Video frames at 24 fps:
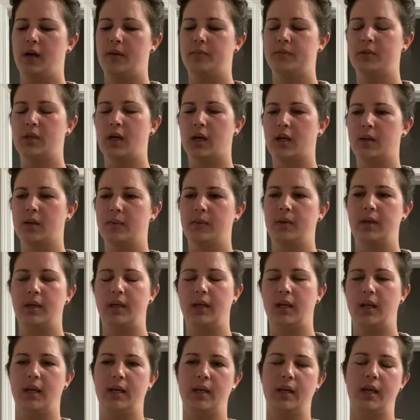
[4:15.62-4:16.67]
Documenting
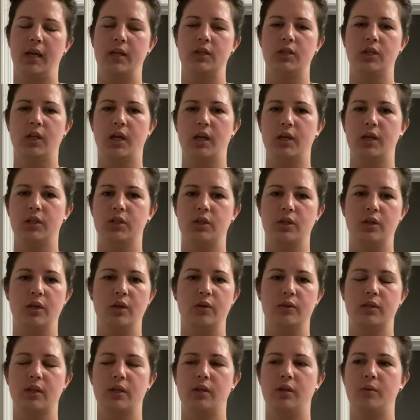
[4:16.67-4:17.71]
any education
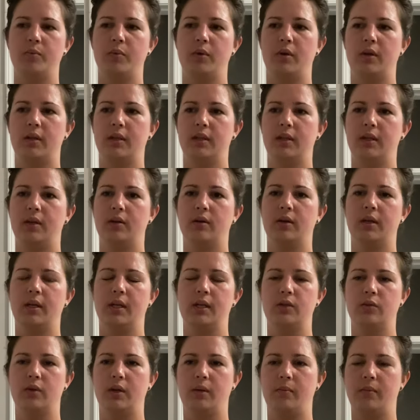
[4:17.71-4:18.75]
notes that you put in there, any
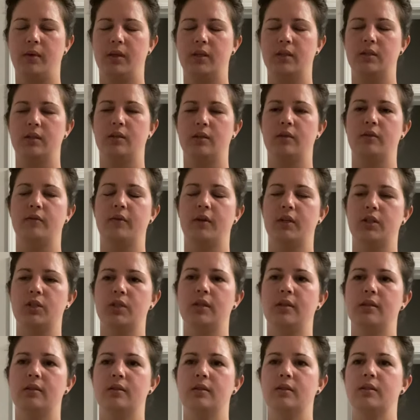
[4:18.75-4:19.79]
treatment
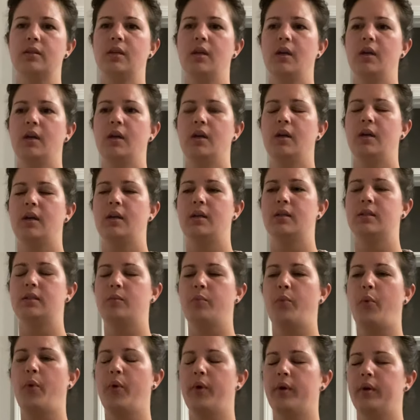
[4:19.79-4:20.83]
interventions is
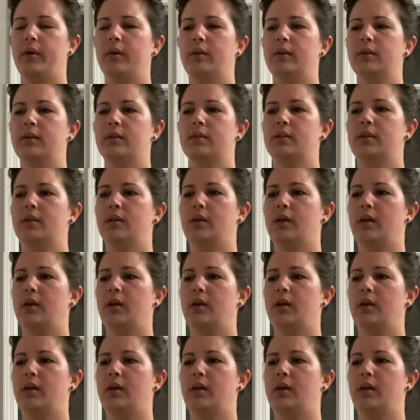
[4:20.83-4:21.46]
important.